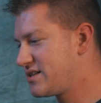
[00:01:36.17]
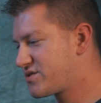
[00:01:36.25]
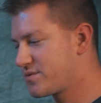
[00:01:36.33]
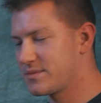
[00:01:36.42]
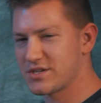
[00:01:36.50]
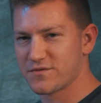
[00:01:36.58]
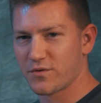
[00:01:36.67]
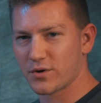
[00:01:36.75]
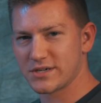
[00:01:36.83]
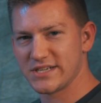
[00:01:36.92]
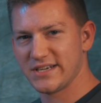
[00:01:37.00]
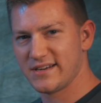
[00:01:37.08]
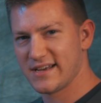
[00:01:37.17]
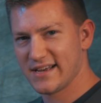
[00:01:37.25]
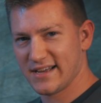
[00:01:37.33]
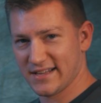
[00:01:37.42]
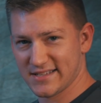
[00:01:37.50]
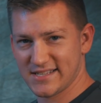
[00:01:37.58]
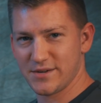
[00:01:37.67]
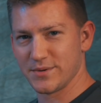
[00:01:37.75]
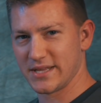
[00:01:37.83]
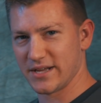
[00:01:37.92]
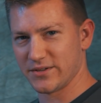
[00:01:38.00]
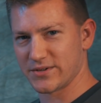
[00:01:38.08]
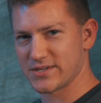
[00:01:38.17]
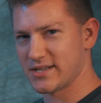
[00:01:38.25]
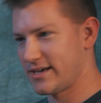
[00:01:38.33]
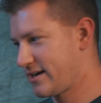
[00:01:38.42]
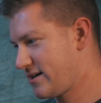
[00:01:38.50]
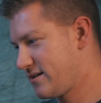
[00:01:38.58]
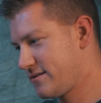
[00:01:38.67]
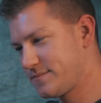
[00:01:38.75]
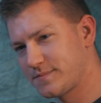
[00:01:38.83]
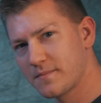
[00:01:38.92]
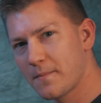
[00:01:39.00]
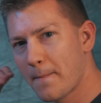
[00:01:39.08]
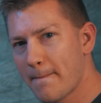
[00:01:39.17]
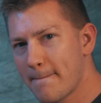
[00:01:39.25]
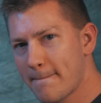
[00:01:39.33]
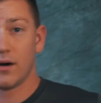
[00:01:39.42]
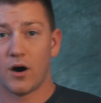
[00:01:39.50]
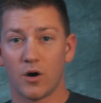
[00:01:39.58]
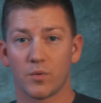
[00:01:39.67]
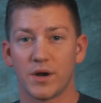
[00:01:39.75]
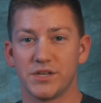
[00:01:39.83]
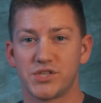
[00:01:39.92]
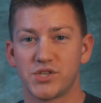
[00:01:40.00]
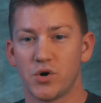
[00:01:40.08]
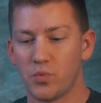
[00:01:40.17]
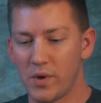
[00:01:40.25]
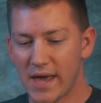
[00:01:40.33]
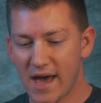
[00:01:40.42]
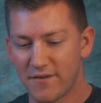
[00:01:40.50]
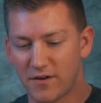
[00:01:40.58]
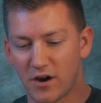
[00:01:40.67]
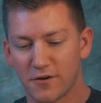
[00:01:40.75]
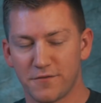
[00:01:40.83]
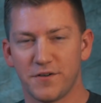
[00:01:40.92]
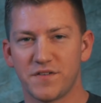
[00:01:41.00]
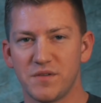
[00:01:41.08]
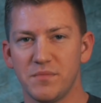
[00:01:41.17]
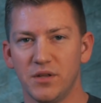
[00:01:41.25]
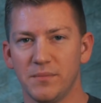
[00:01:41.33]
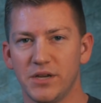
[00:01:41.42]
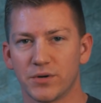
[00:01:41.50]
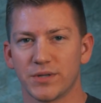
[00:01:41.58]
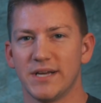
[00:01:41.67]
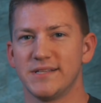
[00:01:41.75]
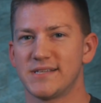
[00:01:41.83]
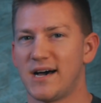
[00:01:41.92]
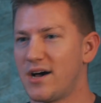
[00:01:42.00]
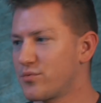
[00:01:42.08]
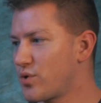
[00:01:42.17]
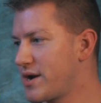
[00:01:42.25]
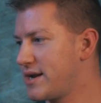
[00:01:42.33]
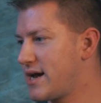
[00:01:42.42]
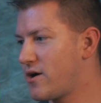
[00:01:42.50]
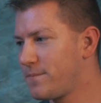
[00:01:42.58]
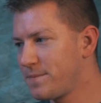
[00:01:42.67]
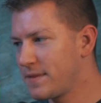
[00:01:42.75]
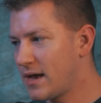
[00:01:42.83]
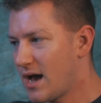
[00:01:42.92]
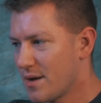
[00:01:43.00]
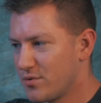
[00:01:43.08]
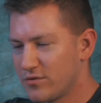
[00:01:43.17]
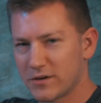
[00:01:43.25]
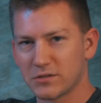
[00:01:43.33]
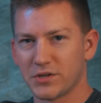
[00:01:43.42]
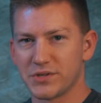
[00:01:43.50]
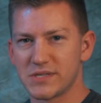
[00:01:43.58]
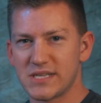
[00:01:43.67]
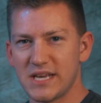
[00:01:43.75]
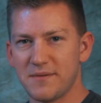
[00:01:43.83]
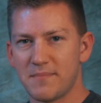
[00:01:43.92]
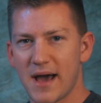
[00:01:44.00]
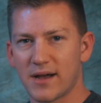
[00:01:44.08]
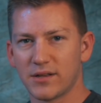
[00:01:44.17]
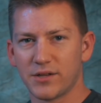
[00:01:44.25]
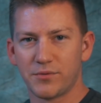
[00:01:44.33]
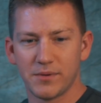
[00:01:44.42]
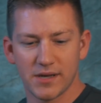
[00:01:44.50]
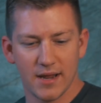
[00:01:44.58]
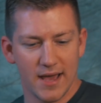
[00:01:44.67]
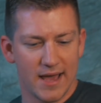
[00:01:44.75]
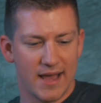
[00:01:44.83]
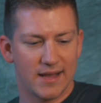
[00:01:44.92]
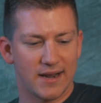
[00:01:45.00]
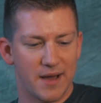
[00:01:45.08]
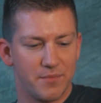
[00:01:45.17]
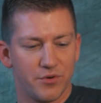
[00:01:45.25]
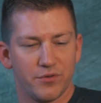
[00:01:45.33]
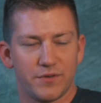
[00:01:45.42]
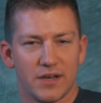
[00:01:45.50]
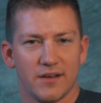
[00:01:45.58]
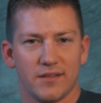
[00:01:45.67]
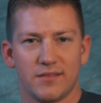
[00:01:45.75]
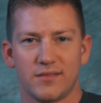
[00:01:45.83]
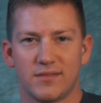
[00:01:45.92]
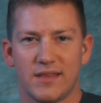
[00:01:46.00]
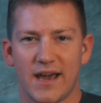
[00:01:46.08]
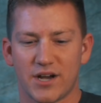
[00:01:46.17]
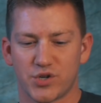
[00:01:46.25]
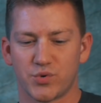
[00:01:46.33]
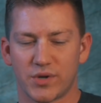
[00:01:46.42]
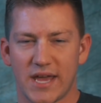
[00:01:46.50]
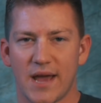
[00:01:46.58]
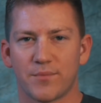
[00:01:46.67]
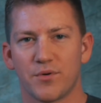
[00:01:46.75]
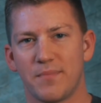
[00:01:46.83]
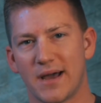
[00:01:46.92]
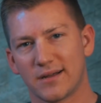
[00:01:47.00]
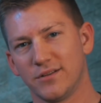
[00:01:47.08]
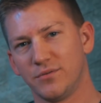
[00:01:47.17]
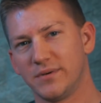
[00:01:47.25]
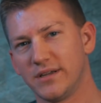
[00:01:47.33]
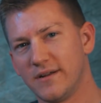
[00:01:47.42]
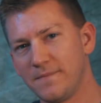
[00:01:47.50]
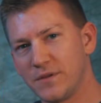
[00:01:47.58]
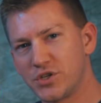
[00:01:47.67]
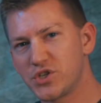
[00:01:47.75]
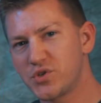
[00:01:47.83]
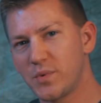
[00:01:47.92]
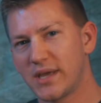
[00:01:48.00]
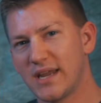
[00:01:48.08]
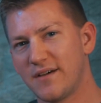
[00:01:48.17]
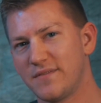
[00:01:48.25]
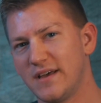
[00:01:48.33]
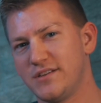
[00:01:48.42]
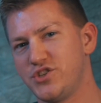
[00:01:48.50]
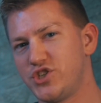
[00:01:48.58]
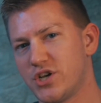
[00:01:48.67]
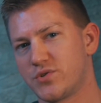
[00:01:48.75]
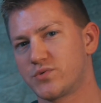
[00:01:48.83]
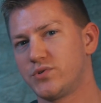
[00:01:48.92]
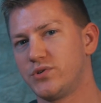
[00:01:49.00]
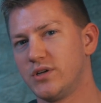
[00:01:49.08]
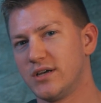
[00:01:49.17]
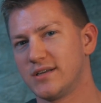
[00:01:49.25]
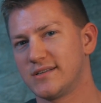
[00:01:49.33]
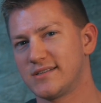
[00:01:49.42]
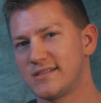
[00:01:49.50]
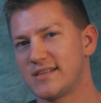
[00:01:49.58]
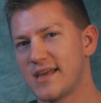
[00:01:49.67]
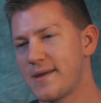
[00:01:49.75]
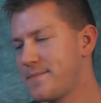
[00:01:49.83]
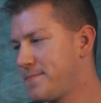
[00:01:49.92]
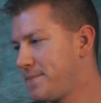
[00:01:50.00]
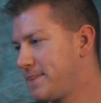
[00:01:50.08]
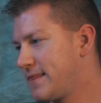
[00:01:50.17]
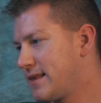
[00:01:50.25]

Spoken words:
lens from this 14 and see what that looks like. All right, so we have our 50mm lens on right now. I moved our little scene back a little bit, and I moved the actual camera back a little bit, just so we can have that general same